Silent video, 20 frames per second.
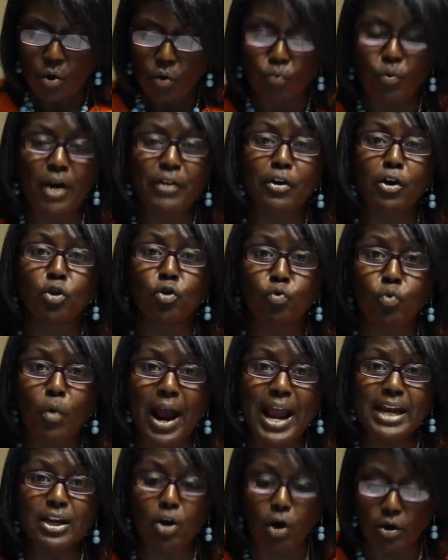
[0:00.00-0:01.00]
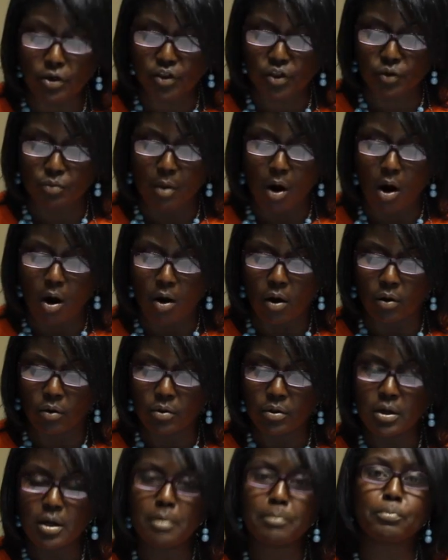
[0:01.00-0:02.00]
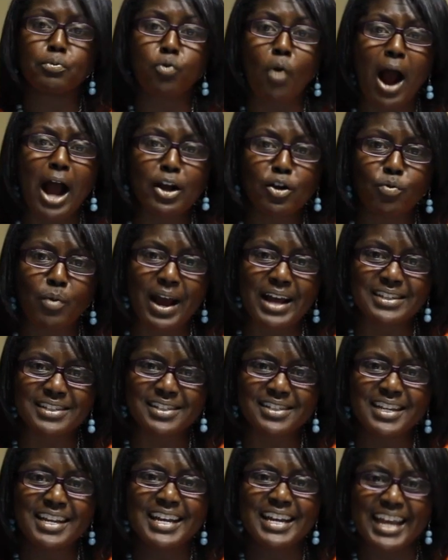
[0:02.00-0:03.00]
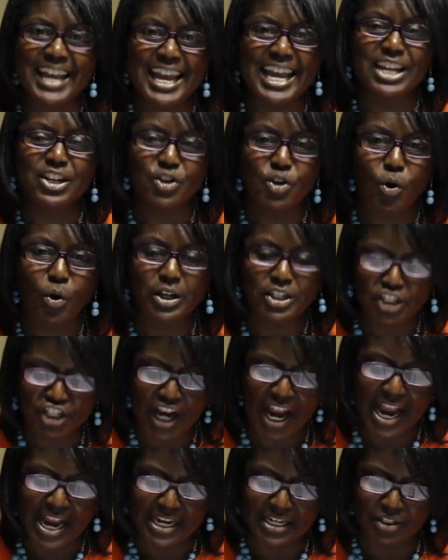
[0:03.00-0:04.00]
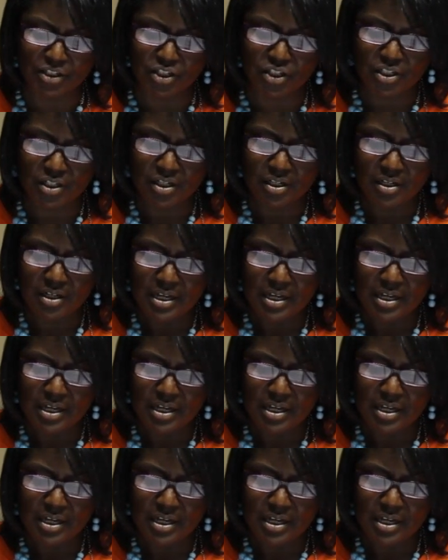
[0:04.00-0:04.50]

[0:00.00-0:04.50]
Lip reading: Whether great or small, progress in your change.